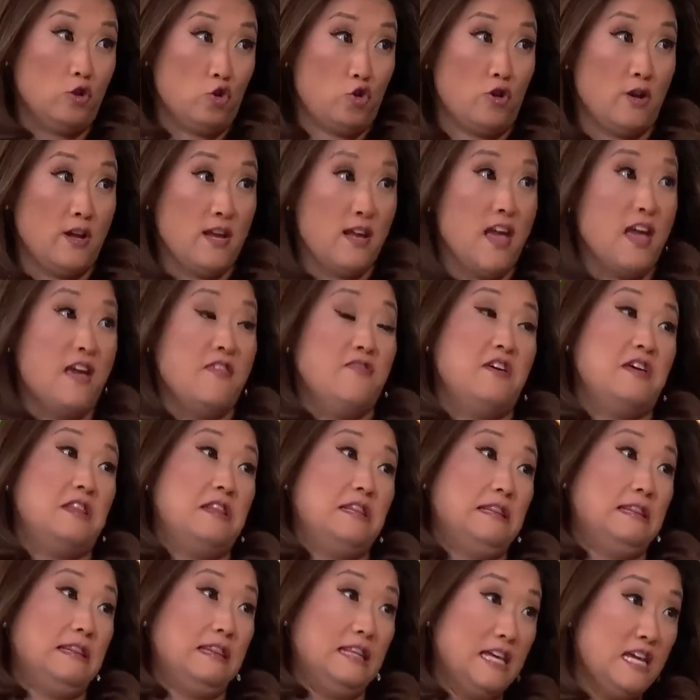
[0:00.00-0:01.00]
learning, and
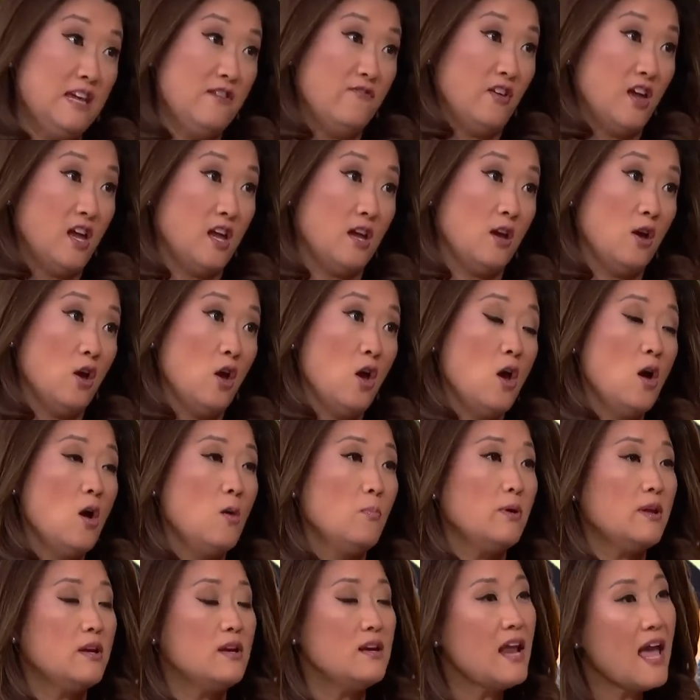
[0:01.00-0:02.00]
then leaving. But